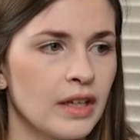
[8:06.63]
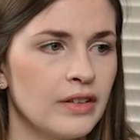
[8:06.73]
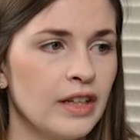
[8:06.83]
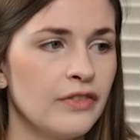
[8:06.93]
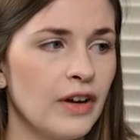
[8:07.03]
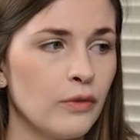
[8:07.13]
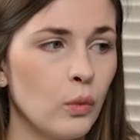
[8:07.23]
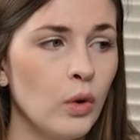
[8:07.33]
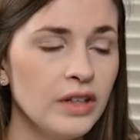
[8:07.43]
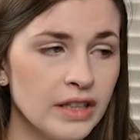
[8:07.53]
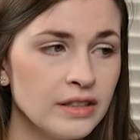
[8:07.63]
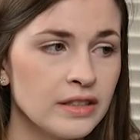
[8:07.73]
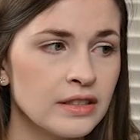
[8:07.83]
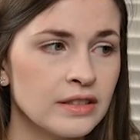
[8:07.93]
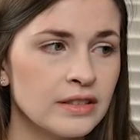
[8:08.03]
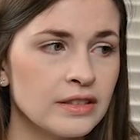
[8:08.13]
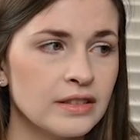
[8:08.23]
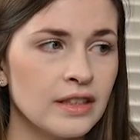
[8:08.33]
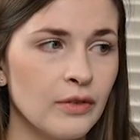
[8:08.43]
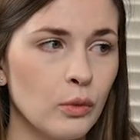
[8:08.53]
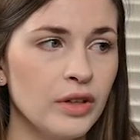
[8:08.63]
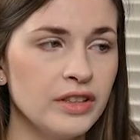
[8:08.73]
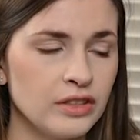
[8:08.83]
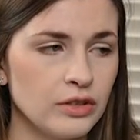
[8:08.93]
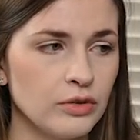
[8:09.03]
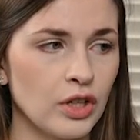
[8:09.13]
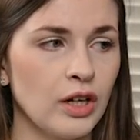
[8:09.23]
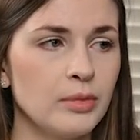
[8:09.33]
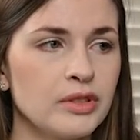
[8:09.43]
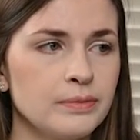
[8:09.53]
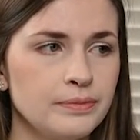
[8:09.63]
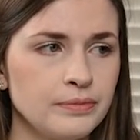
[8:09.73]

Then if I've won it, I've won these two jobs.